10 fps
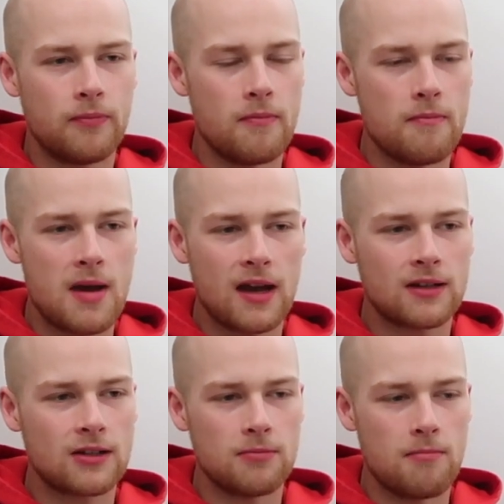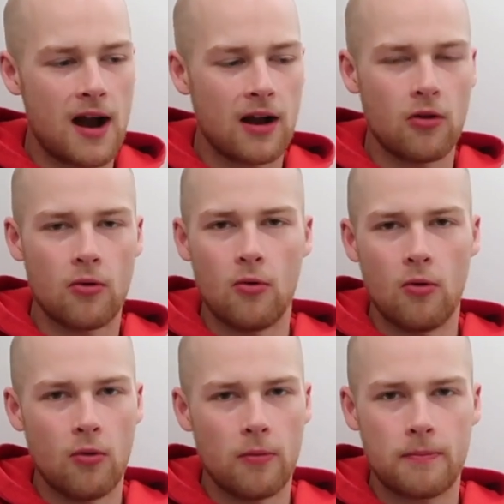mixed
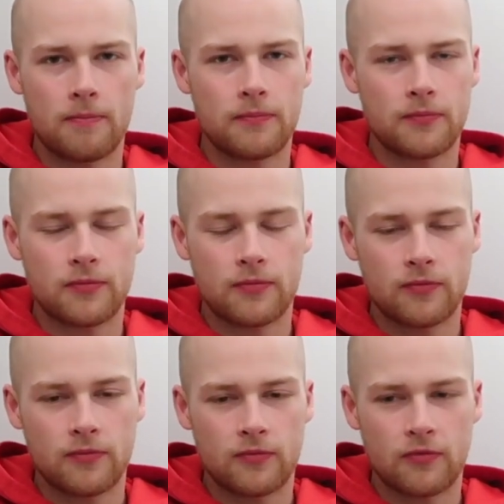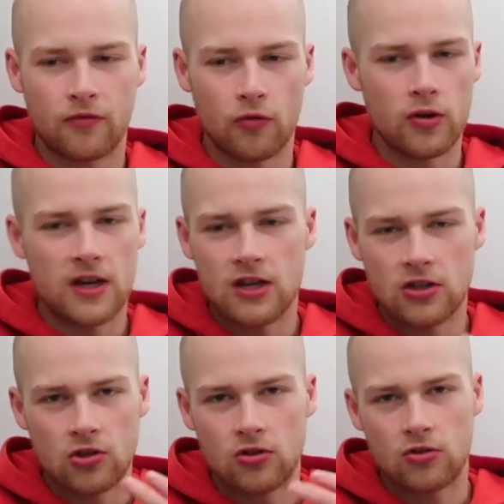mango
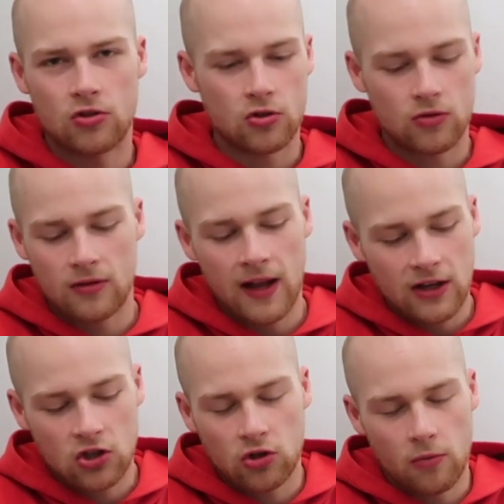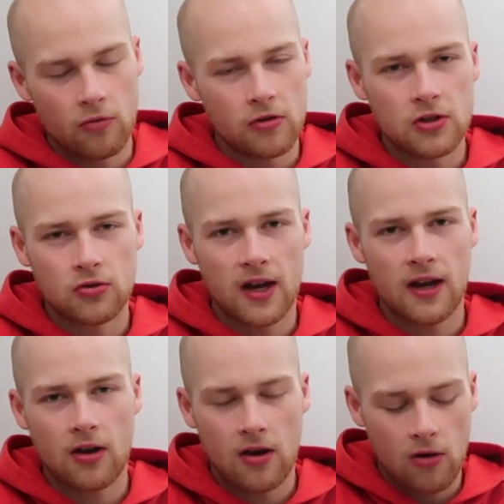fruity like summery drink.